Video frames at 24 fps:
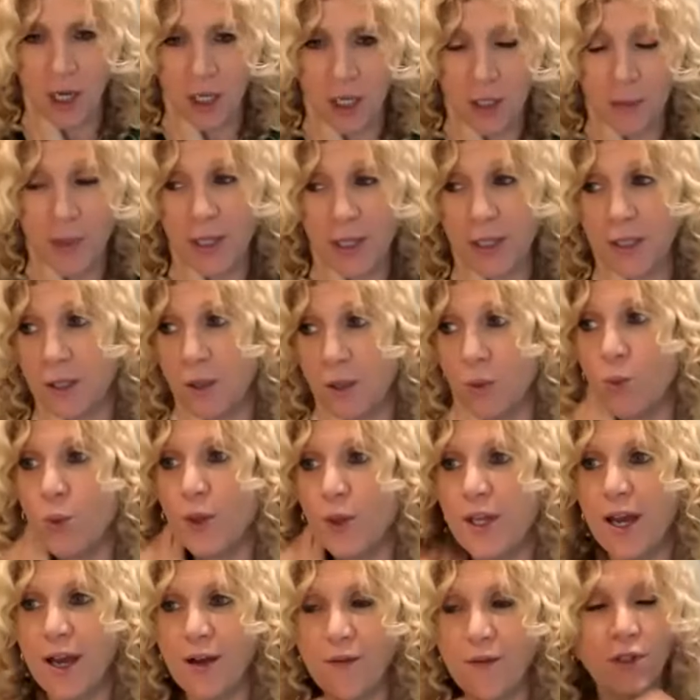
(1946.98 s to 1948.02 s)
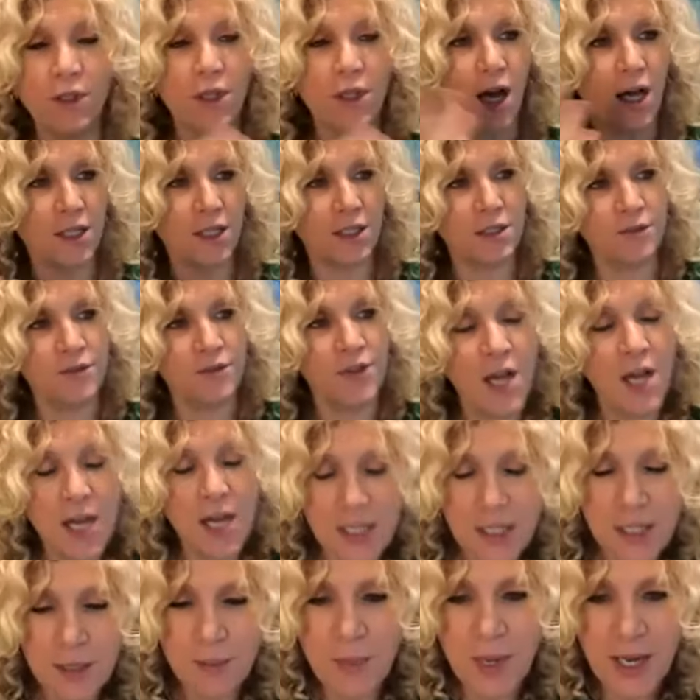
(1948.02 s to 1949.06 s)
CAULIPOWER. So we have a lot of
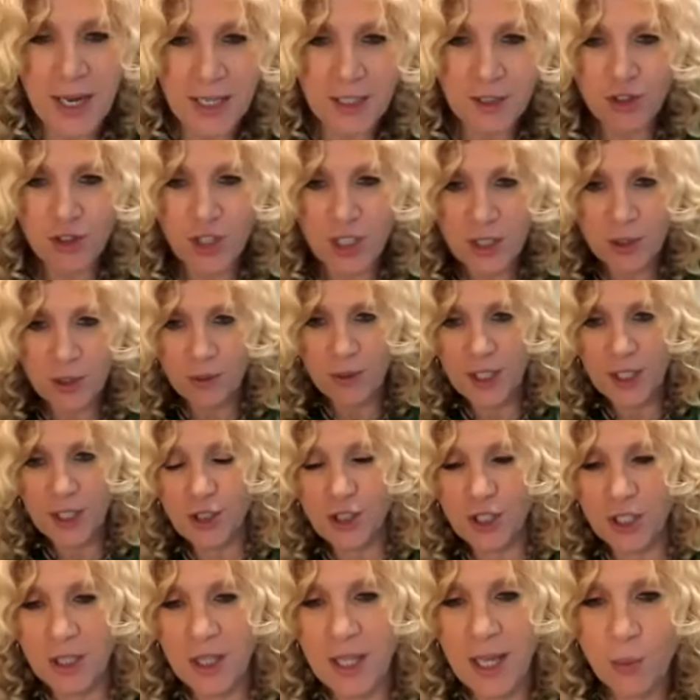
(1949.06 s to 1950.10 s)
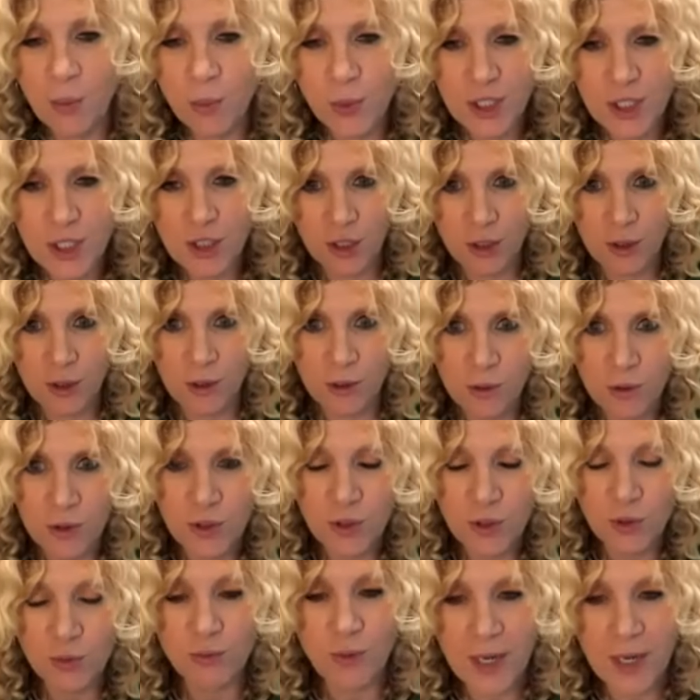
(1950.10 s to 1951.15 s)
demand generation that we do
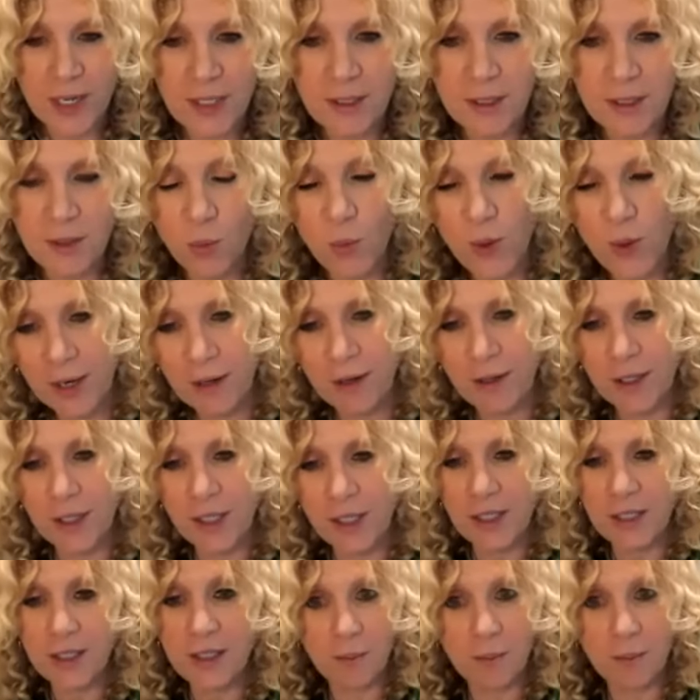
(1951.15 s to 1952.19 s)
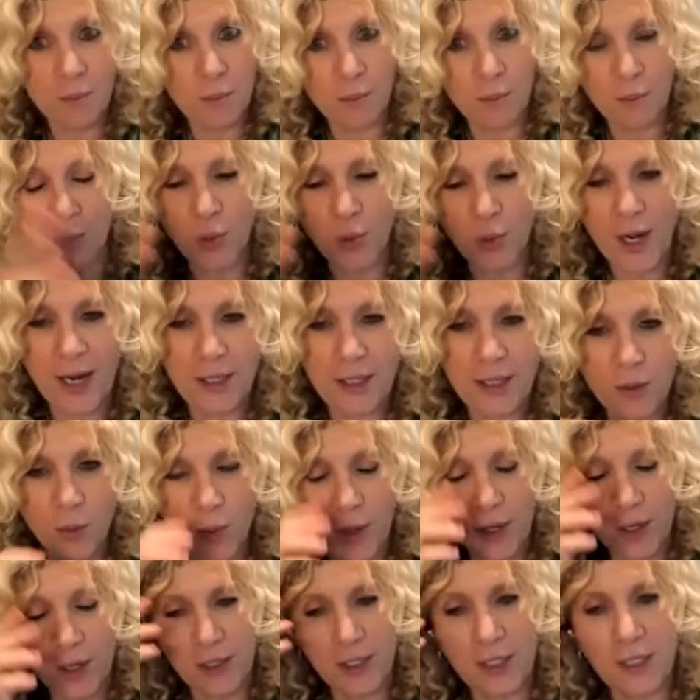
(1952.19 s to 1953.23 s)
to raise awareness and brand
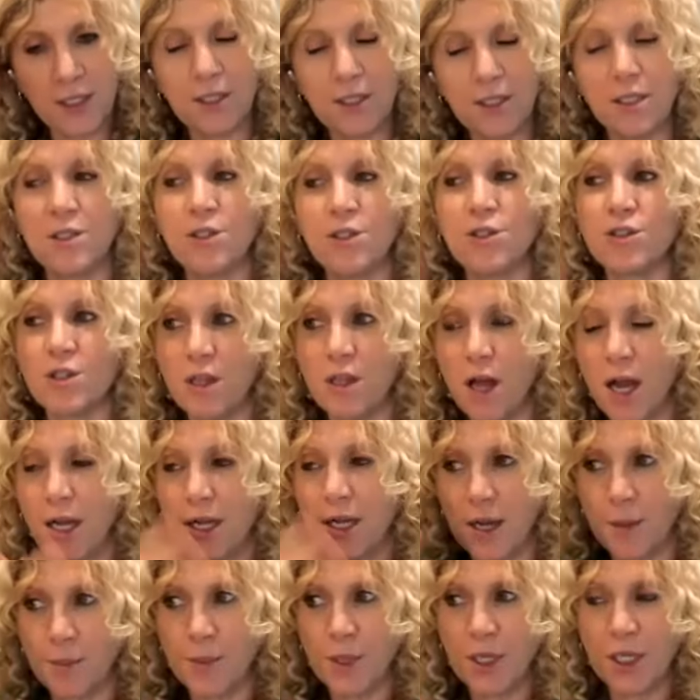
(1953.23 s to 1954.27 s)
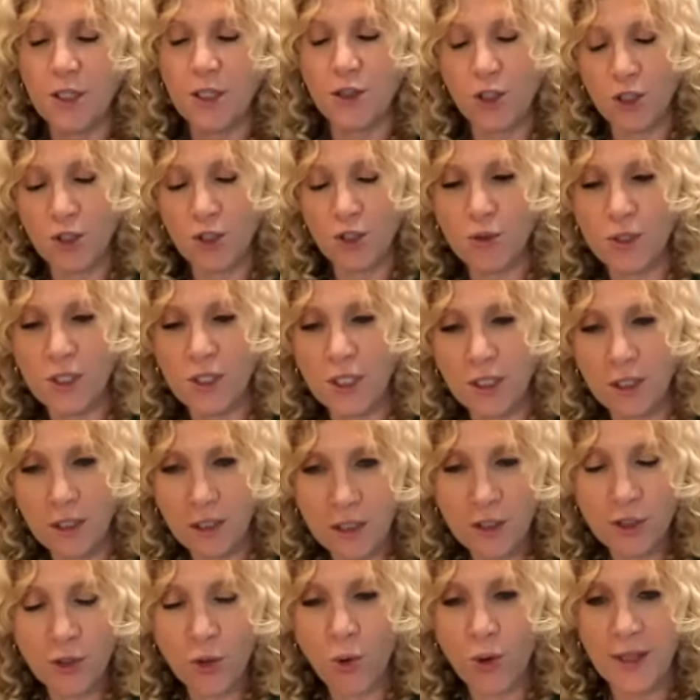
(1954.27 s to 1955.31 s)
awareness. And there's a lot coming in the new
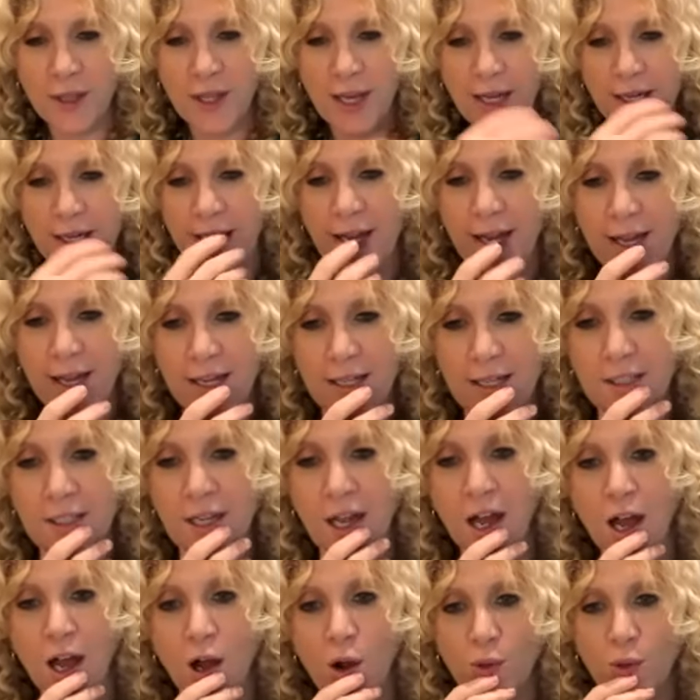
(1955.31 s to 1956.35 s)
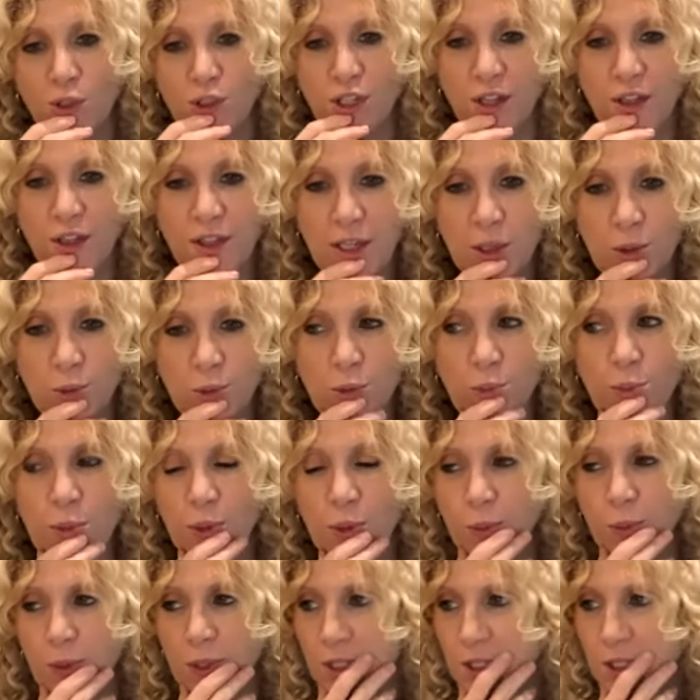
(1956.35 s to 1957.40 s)
year toward that end, which I think will
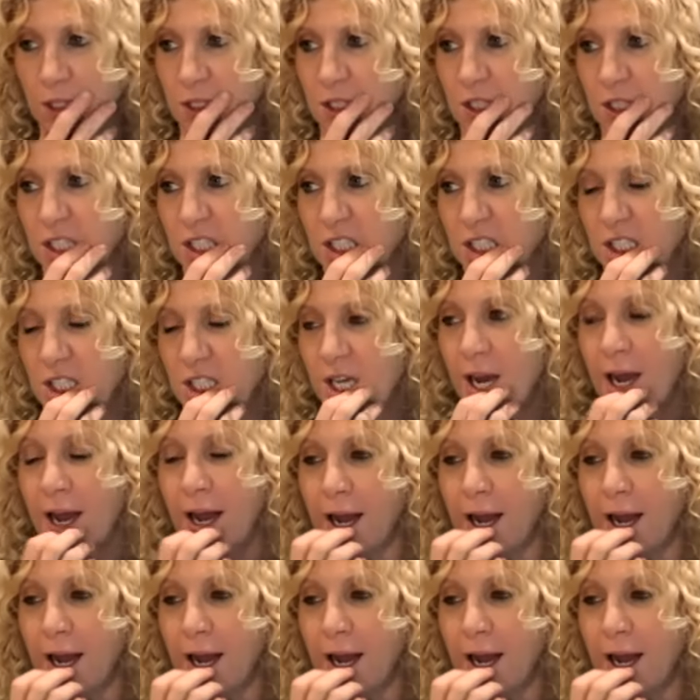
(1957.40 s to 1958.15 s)
be really good.